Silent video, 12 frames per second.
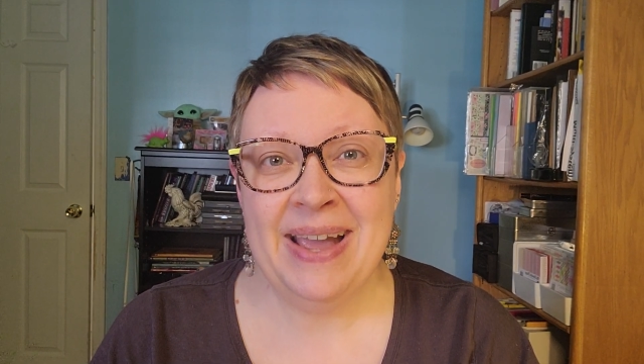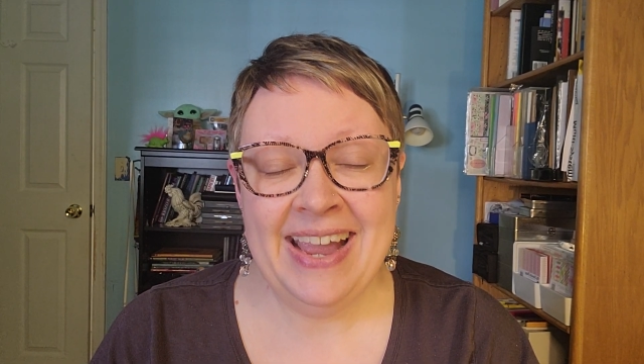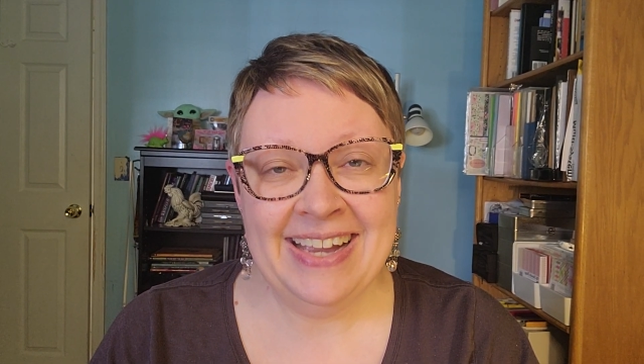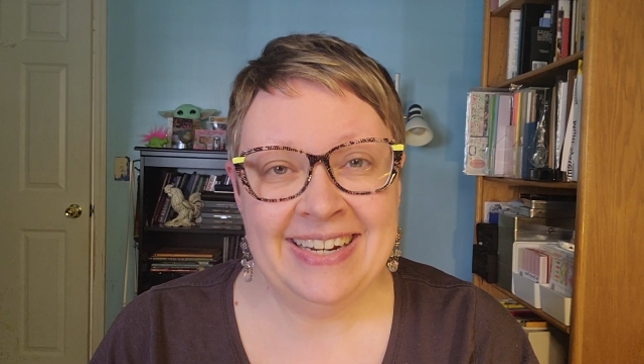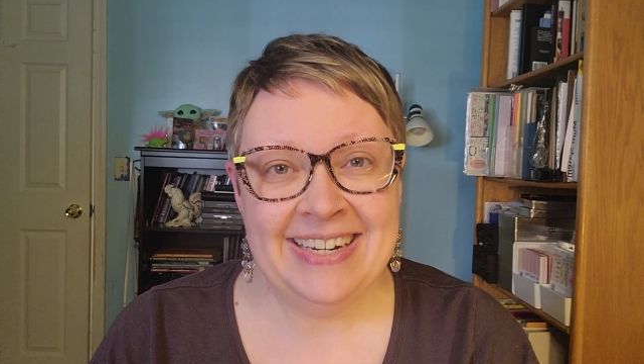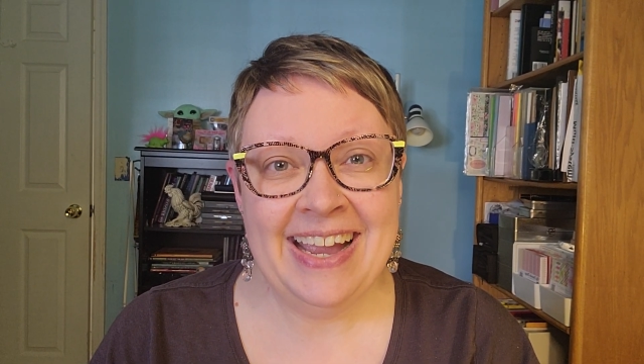
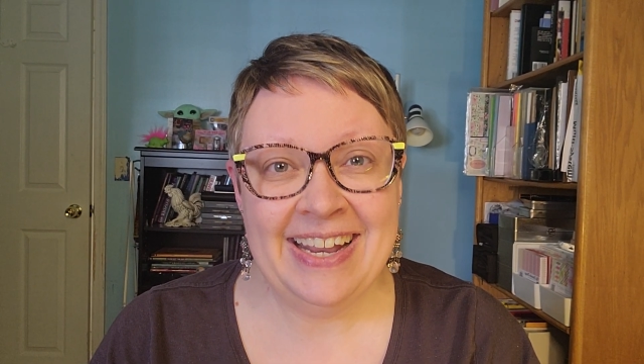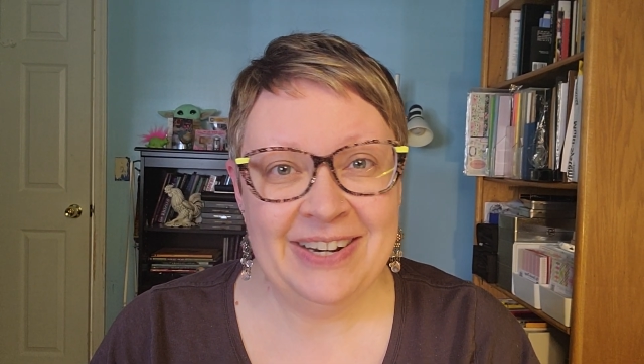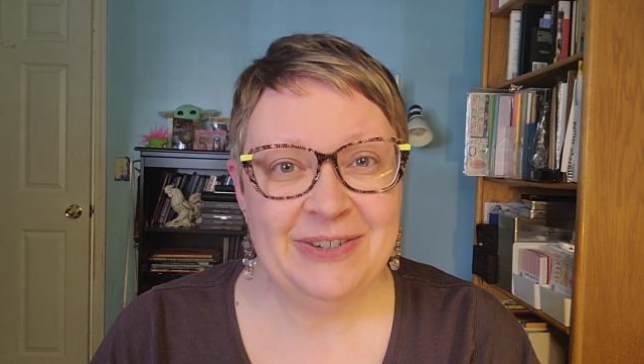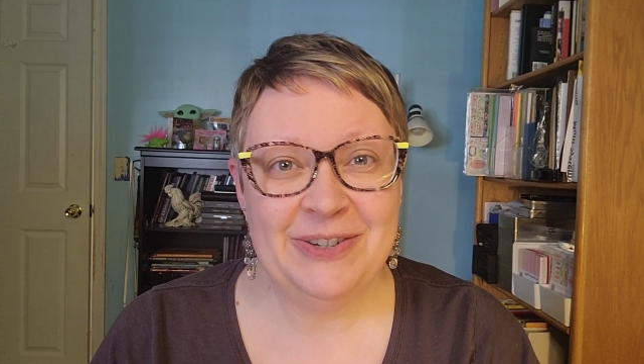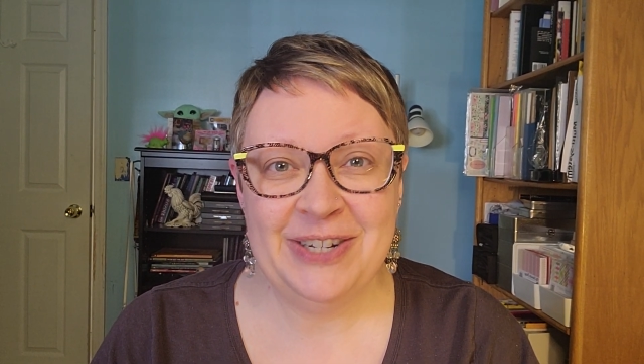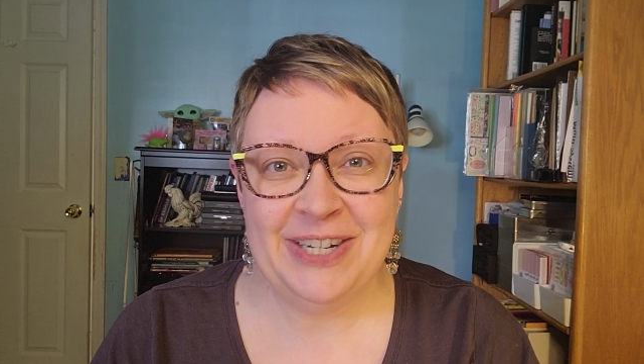and
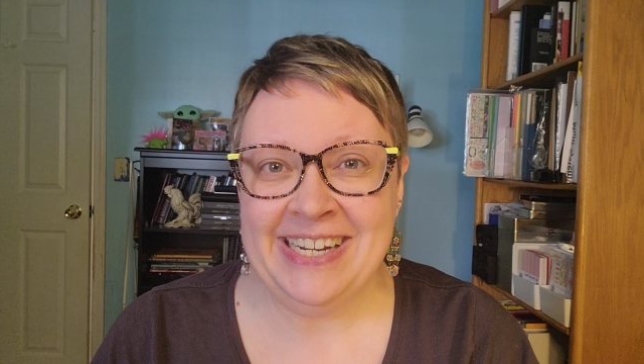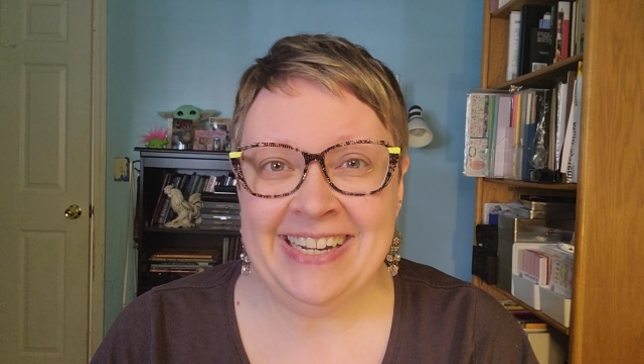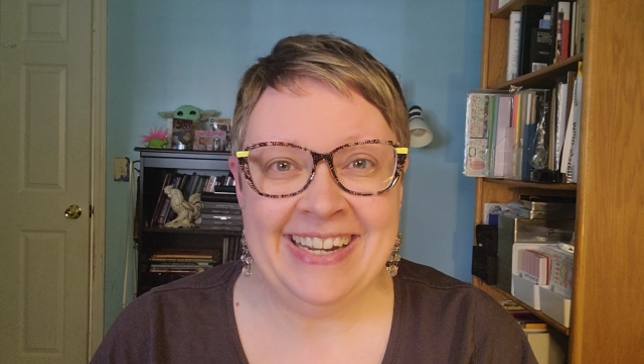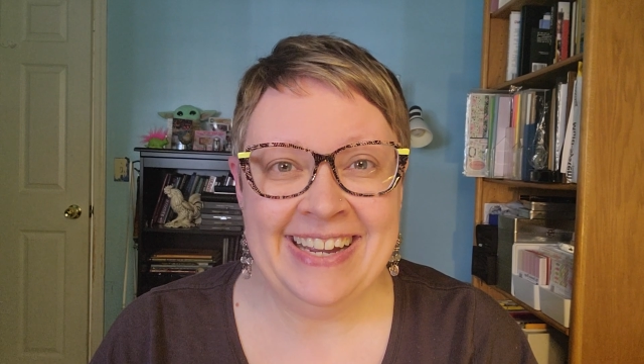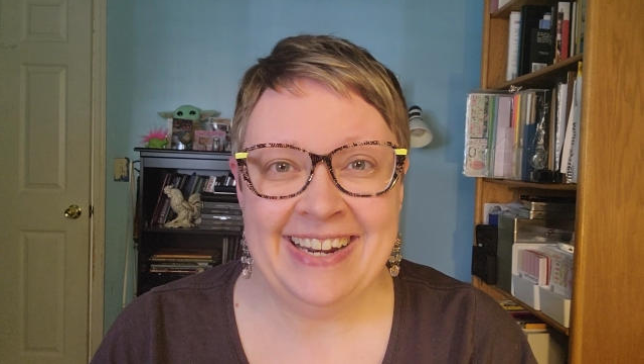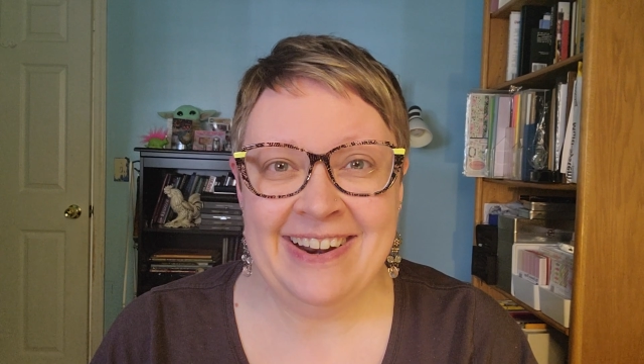
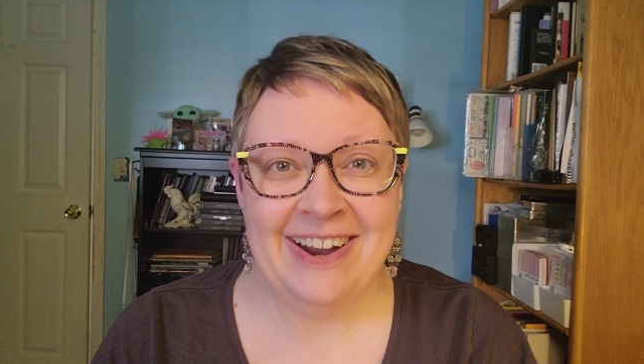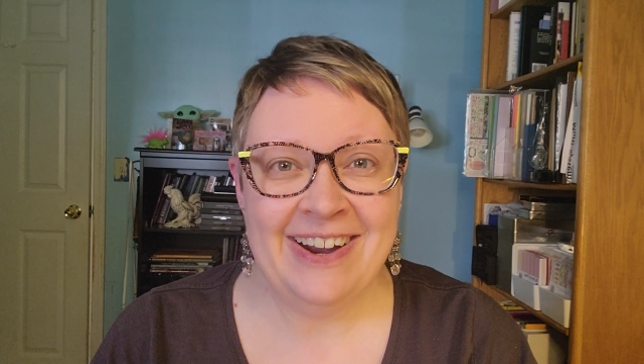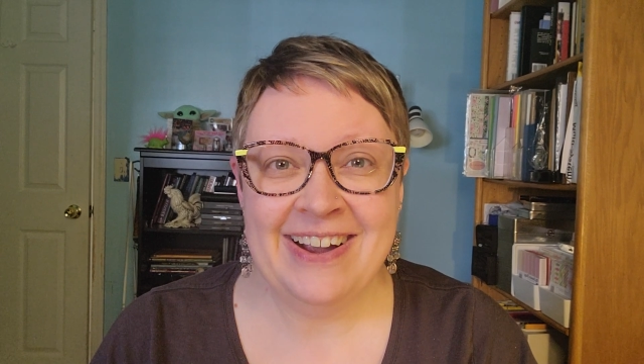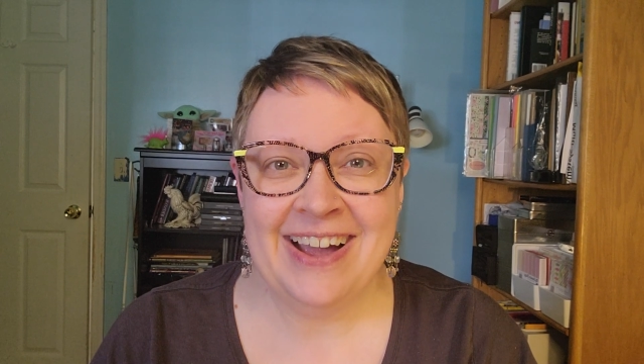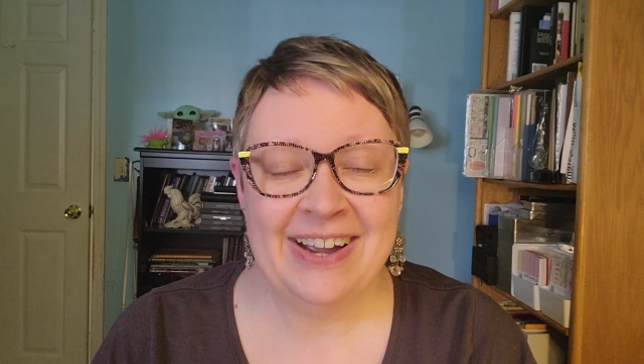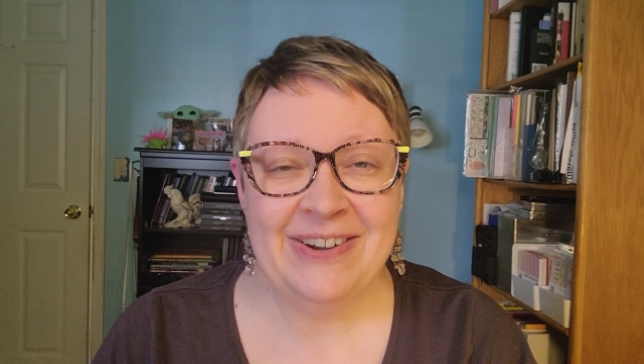energy in our
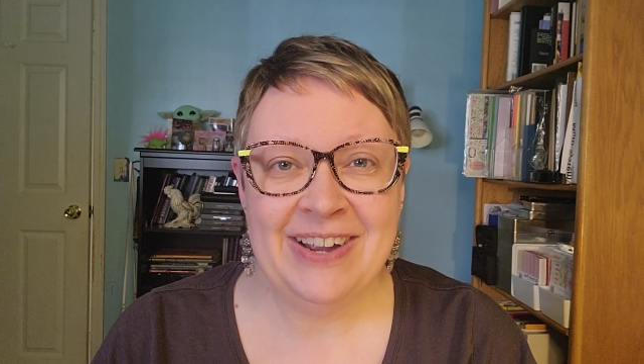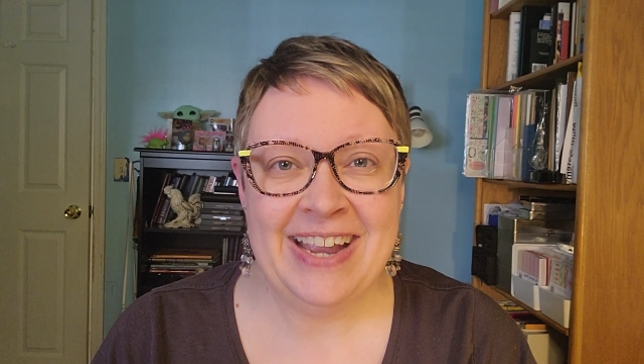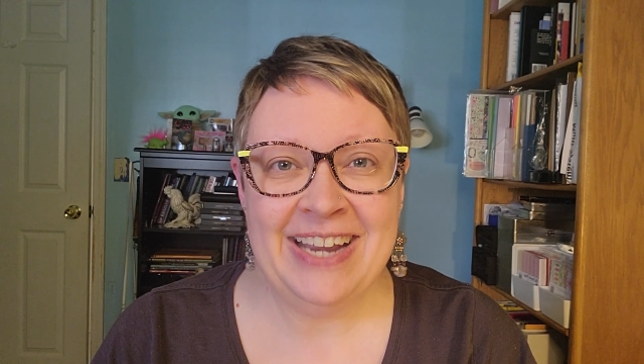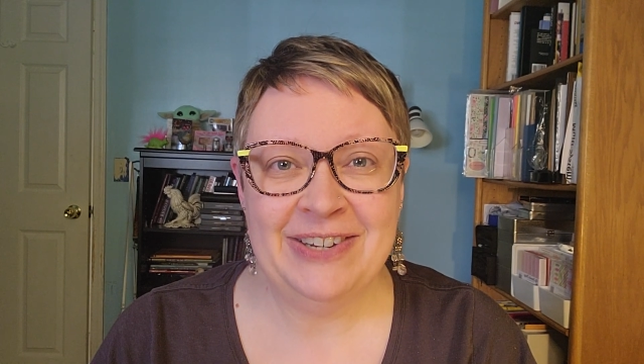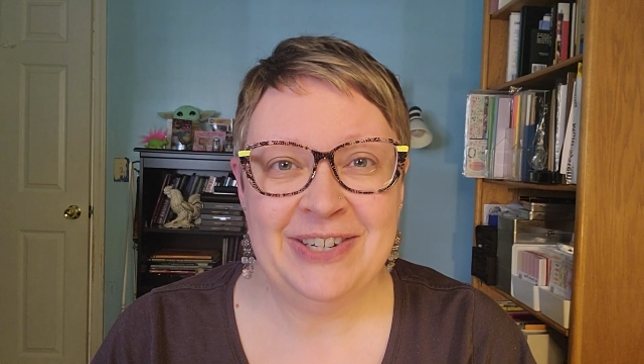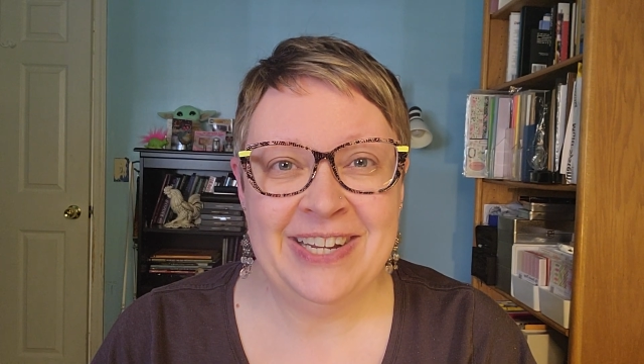
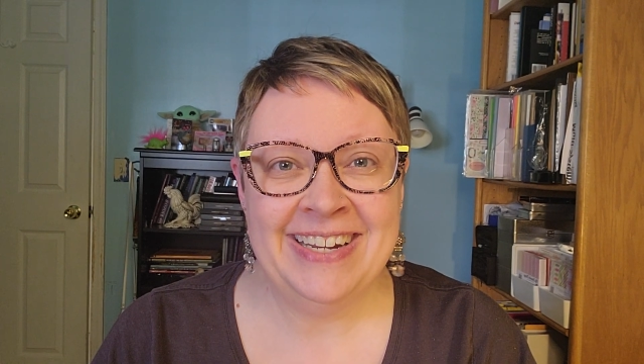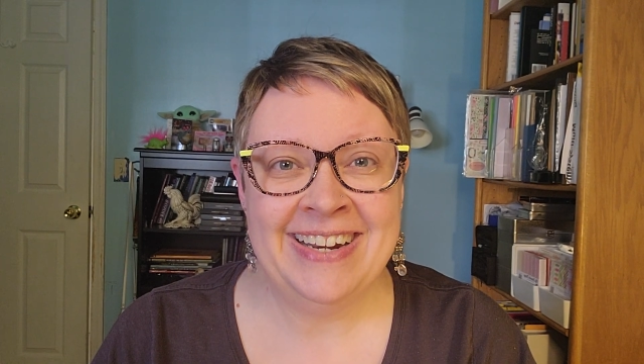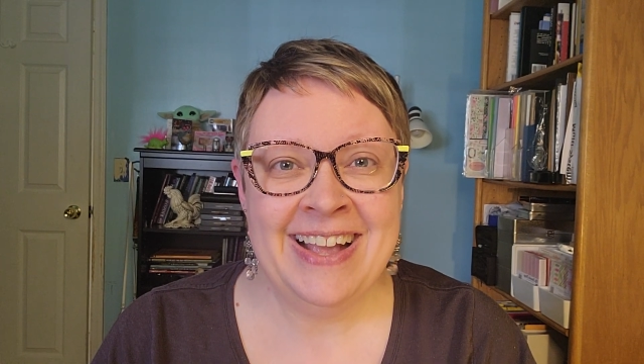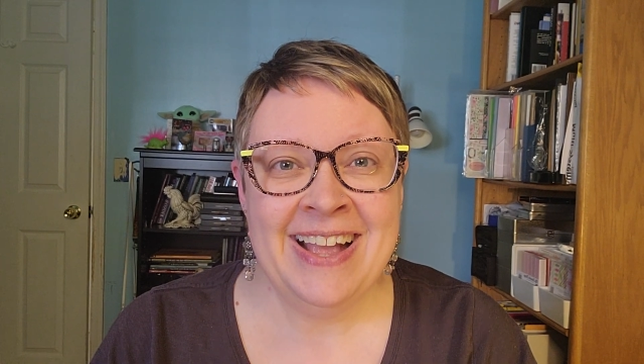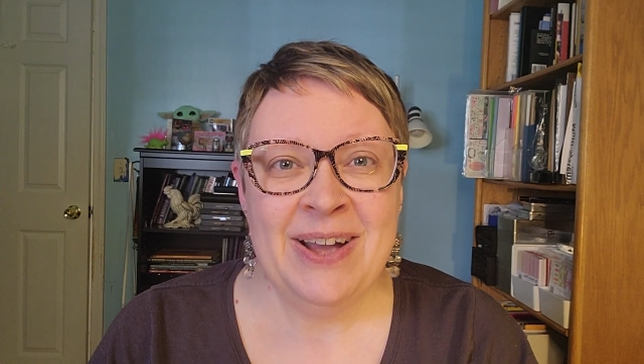congregation.